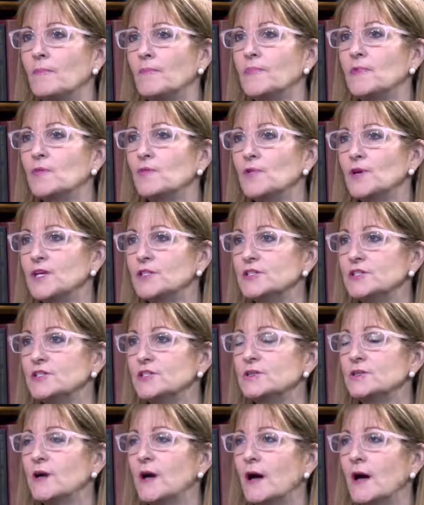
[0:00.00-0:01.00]
which
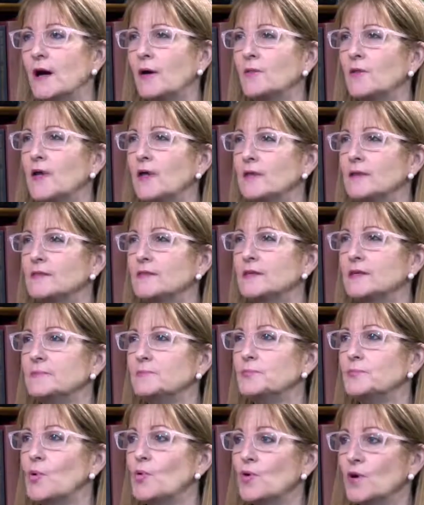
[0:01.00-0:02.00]
the
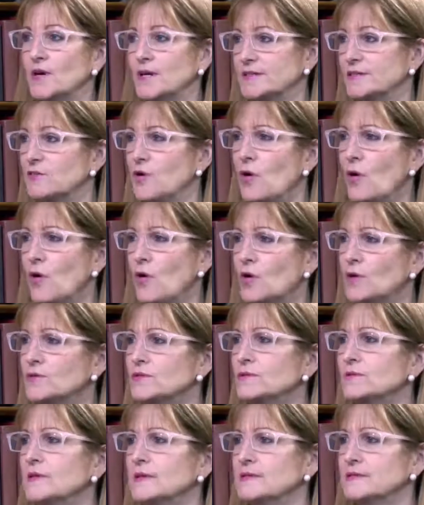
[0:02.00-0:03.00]
board as a whole
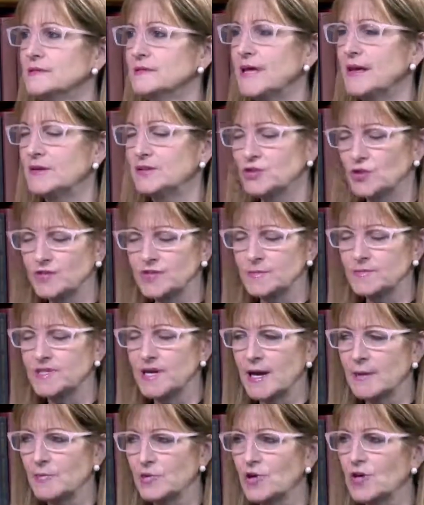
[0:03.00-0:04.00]
took some
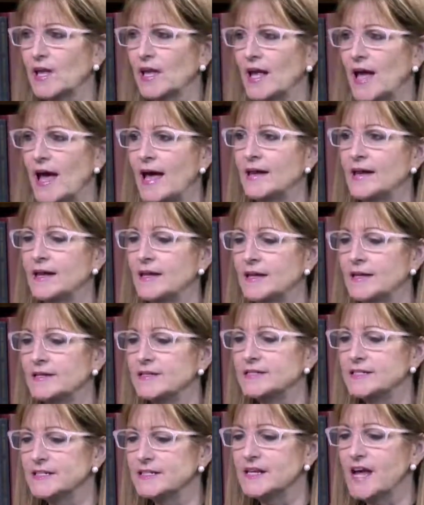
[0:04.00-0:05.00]
time looking at, and
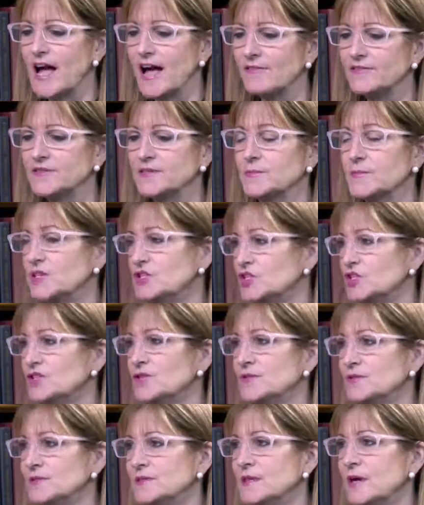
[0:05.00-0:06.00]
it did have some
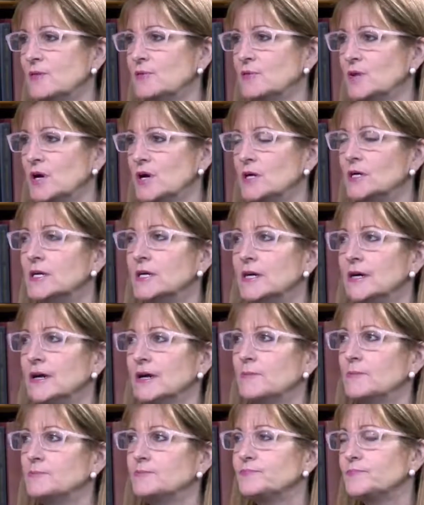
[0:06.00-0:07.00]
issues that were
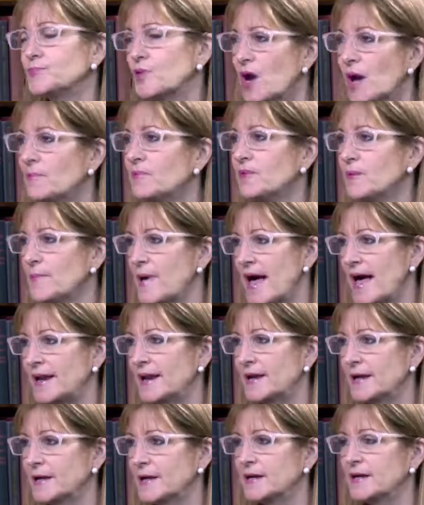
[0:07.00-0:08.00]

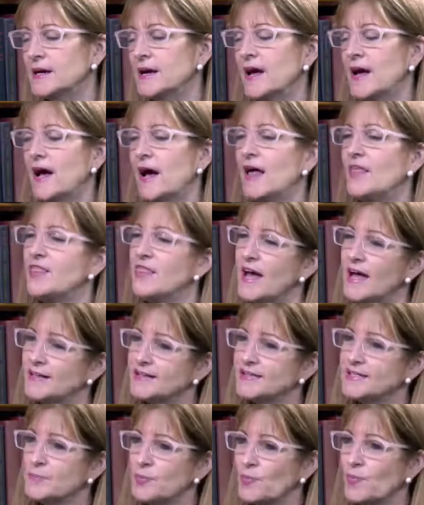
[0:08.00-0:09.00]
problematic. And
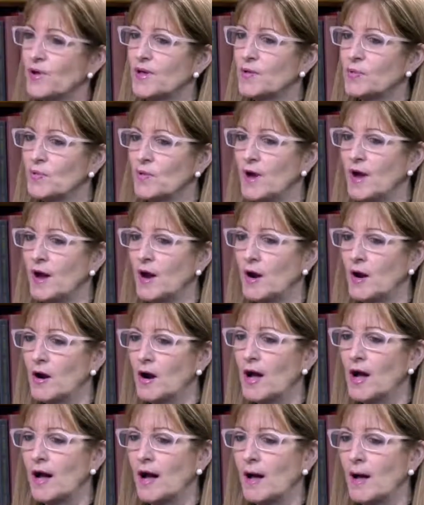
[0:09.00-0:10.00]
that's the point where
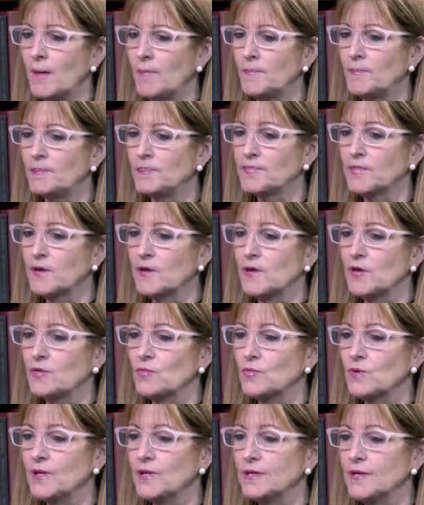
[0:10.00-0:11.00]

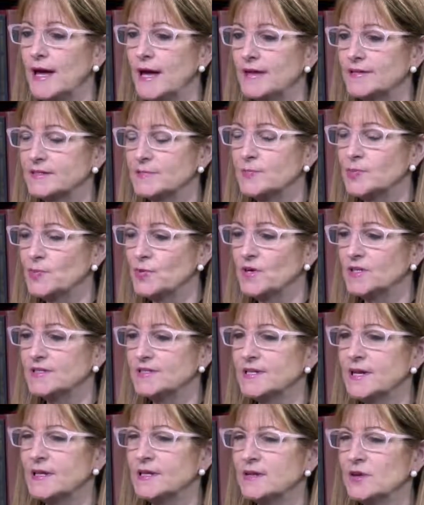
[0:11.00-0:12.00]
we, as a board,
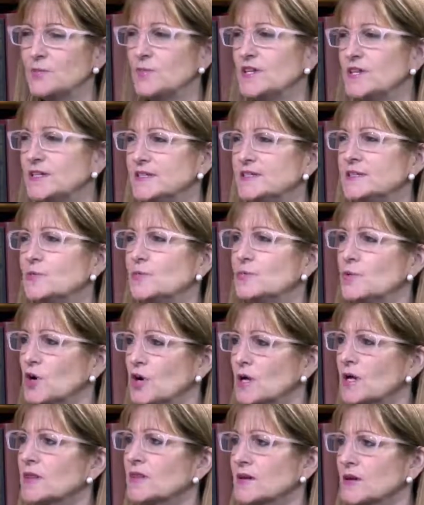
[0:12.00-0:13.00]
said, we need to
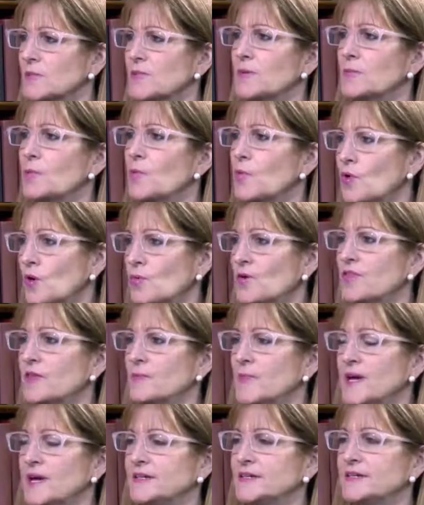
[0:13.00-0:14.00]
work a little bit more with
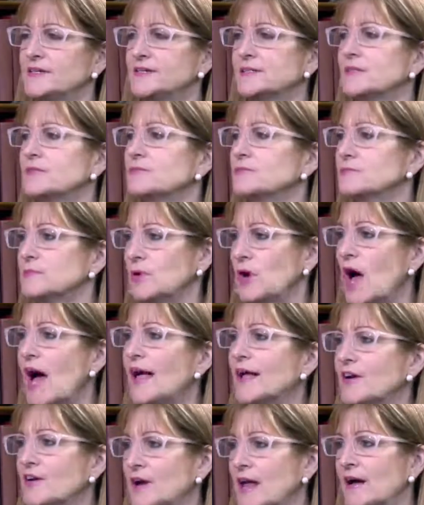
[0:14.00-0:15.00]
Amanda to
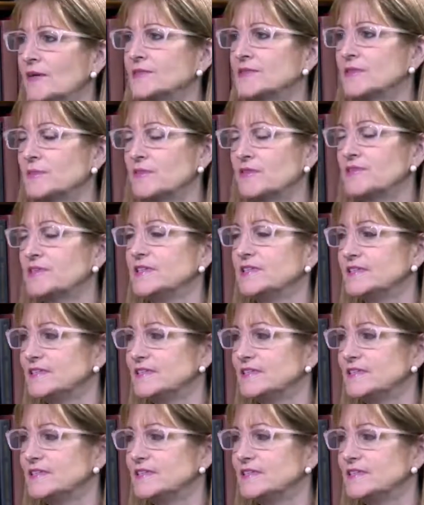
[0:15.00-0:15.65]
iron out some of these